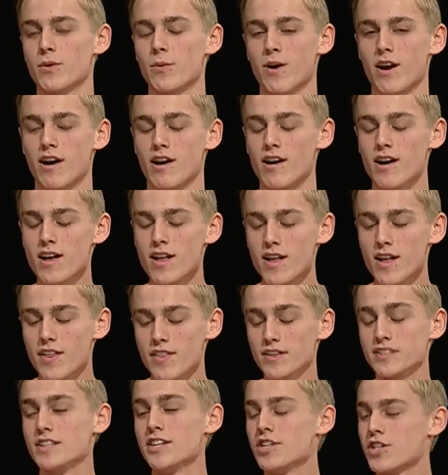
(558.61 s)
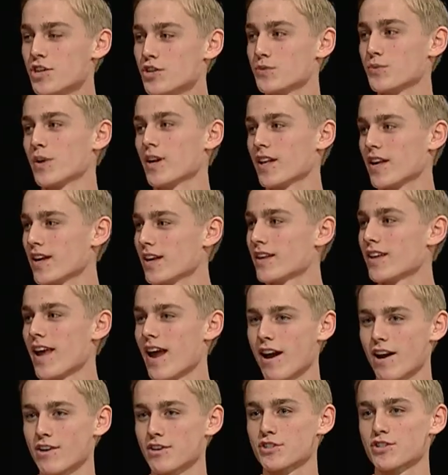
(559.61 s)
where the teachers really
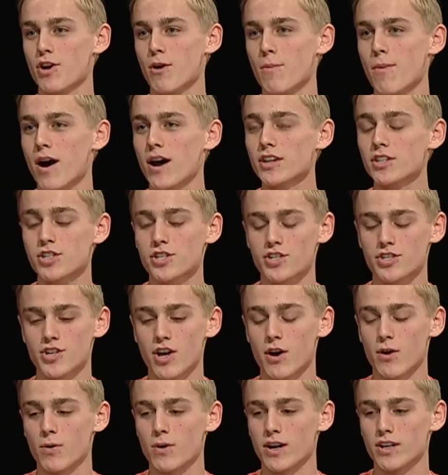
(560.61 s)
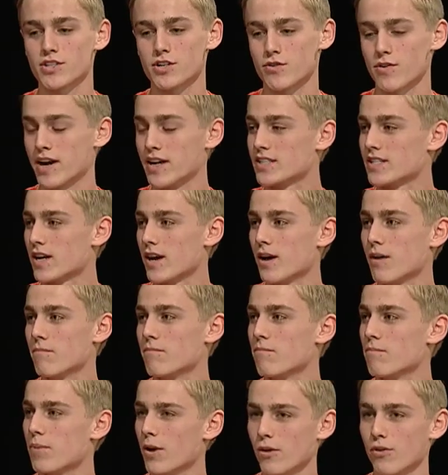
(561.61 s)
care so much, so it's great to
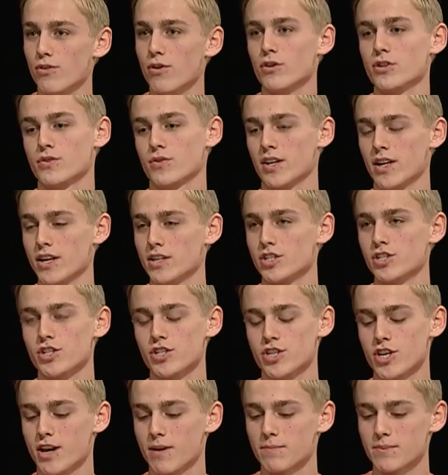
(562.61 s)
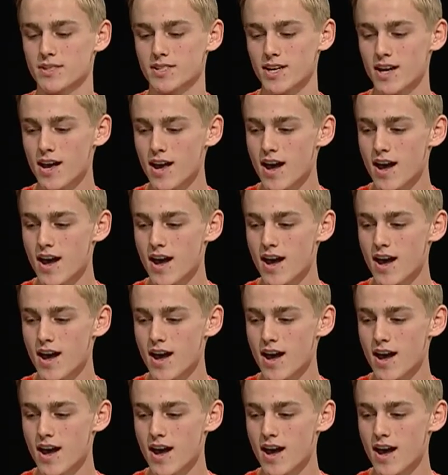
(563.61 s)
build those relationships.